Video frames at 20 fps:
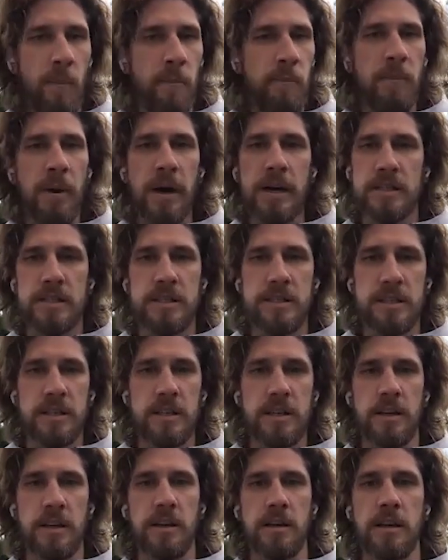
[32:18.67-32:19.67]
but
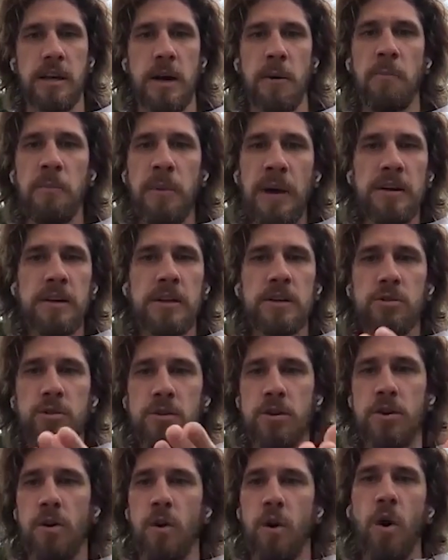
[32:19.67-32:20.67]
comparing
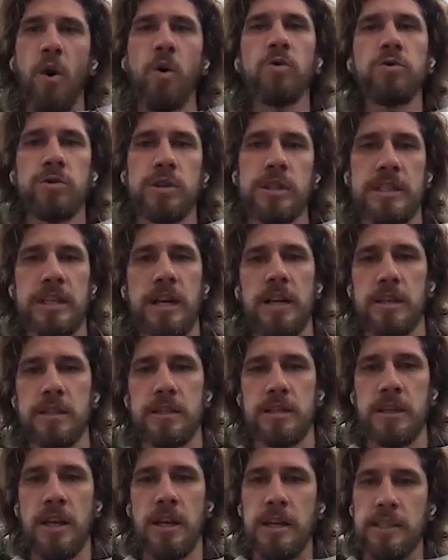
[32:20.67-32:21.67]
to your own
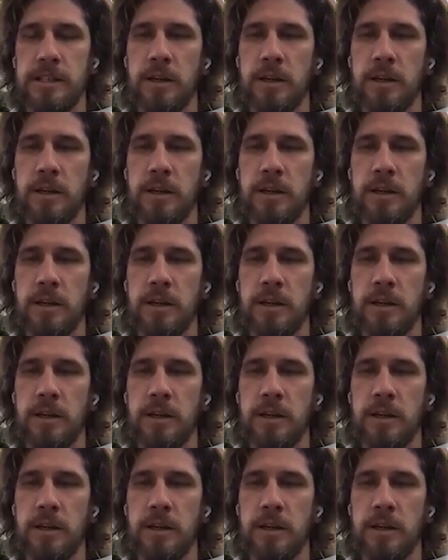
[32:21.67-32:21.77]
results,